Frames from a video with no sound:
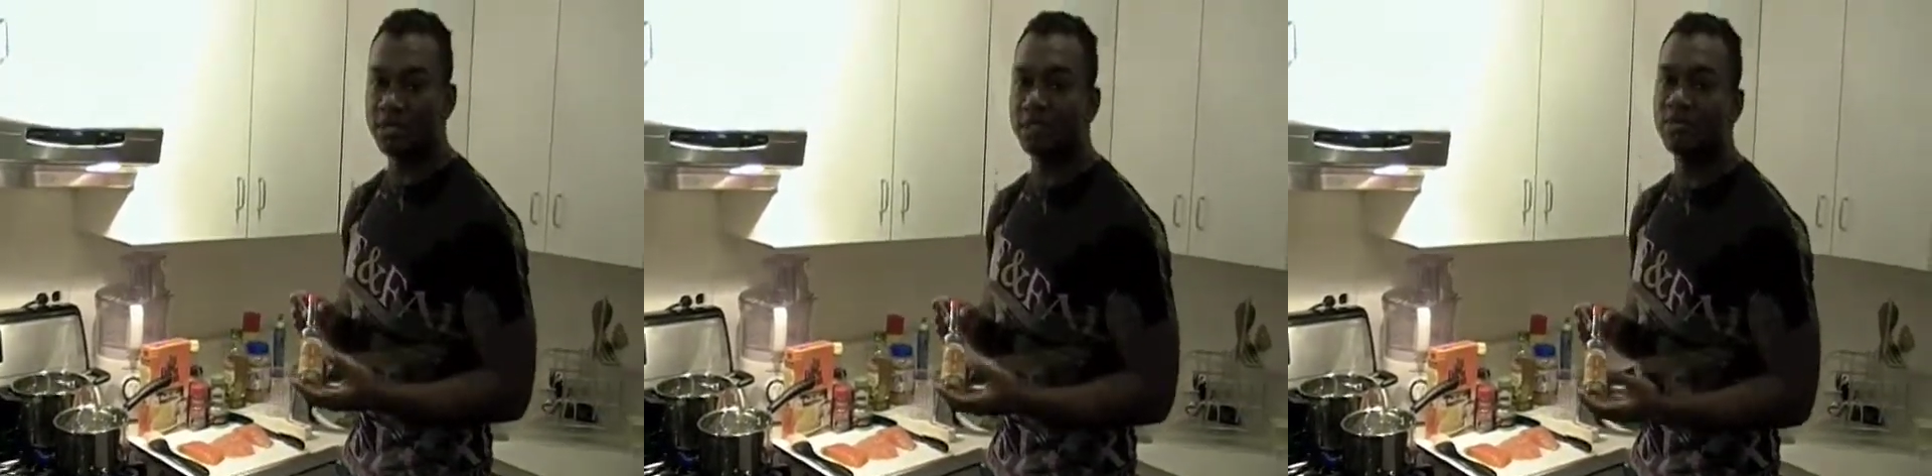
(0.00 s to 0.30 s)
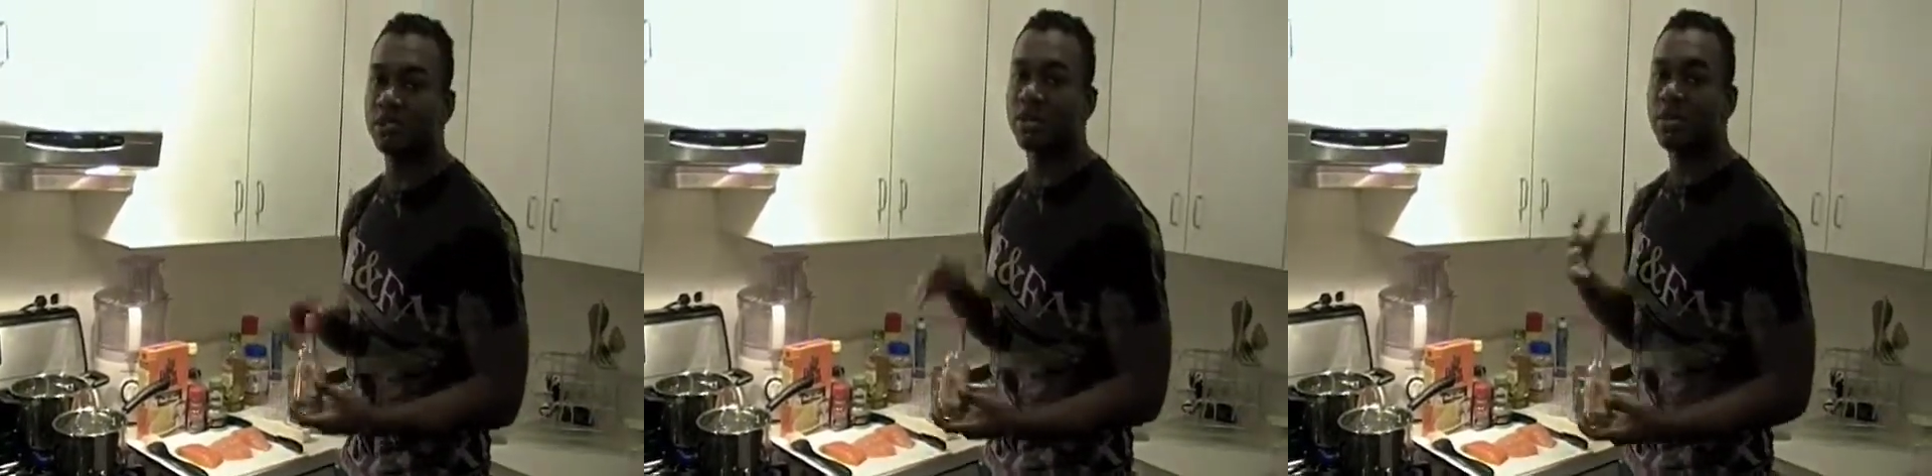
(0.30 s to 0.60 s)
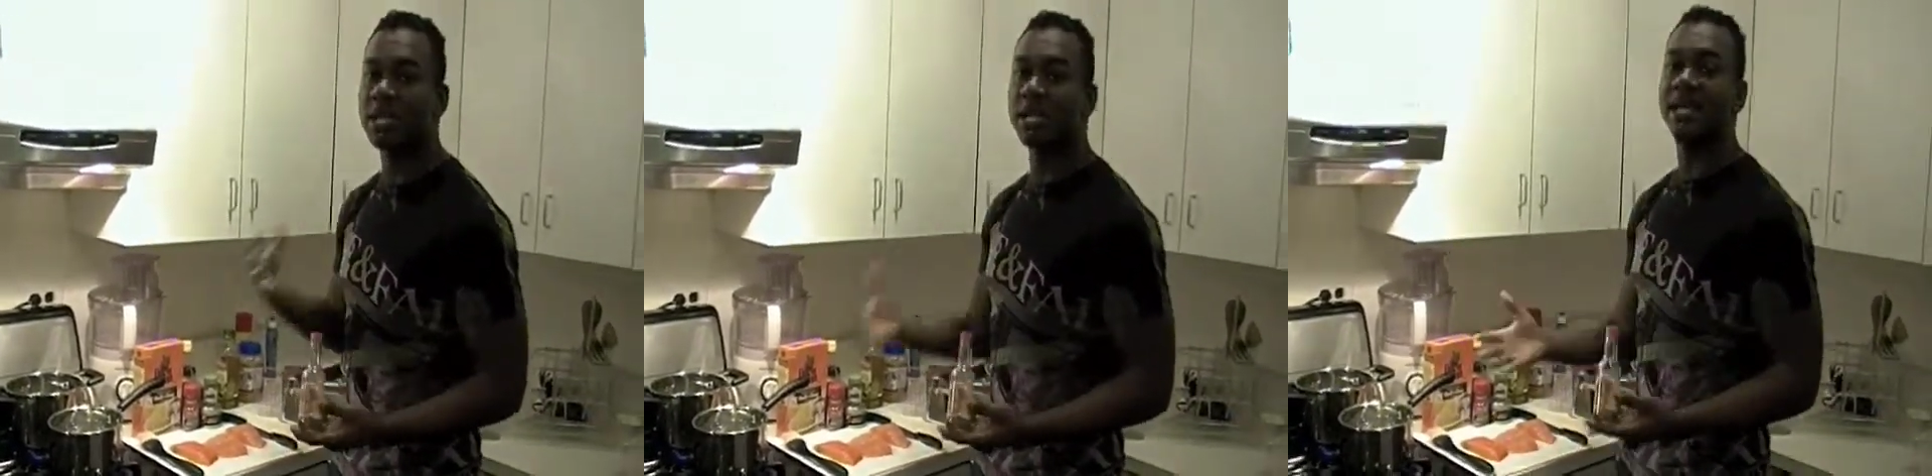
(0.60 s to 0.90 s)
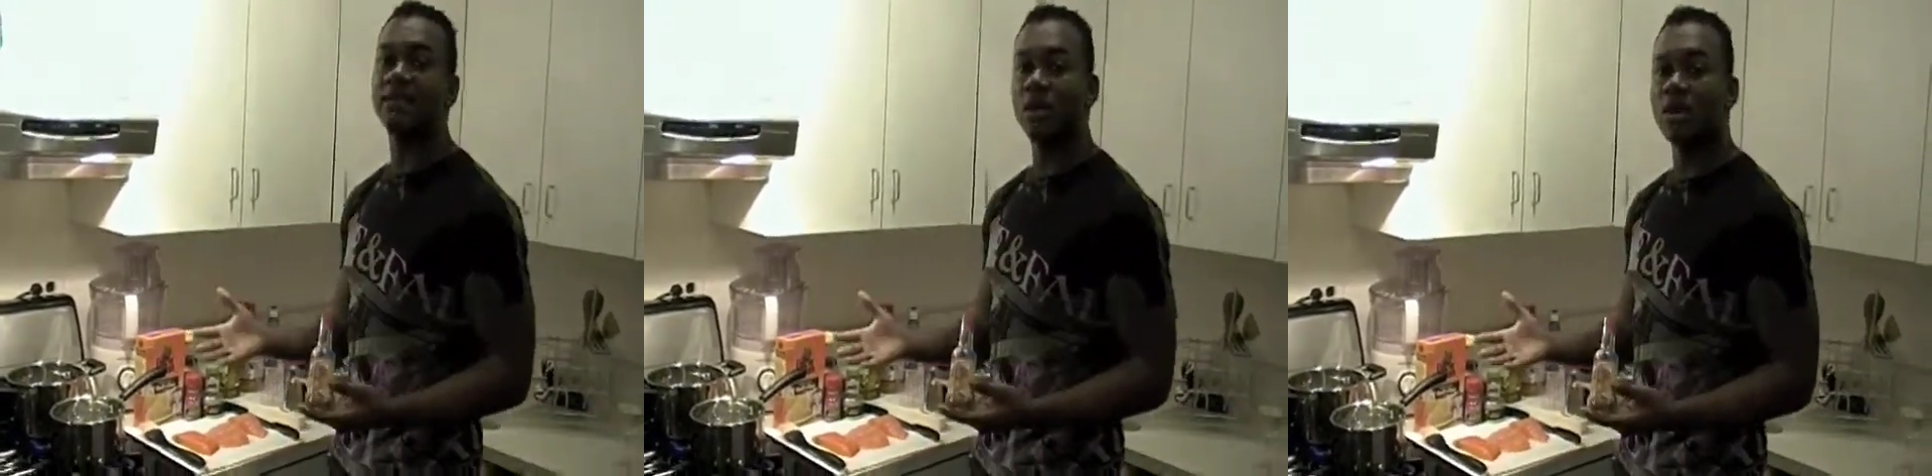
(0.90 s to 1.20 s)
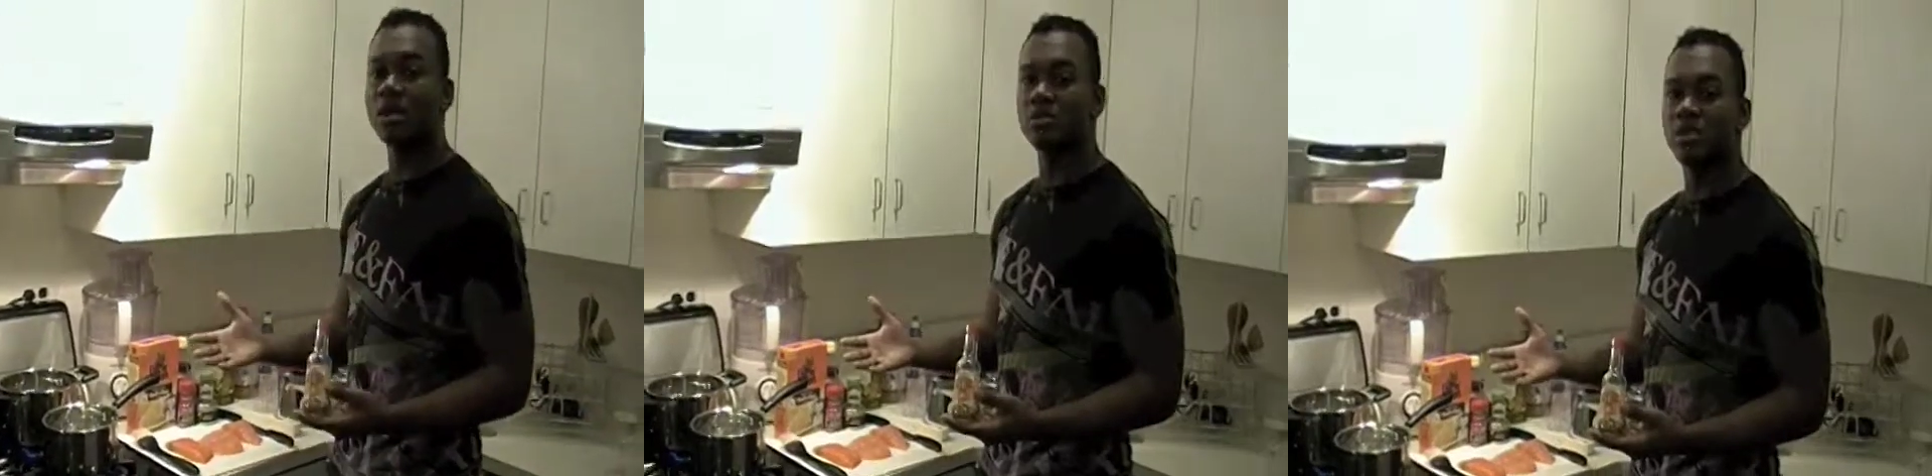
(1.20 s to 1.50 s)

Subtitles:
Since we're grilling indoors,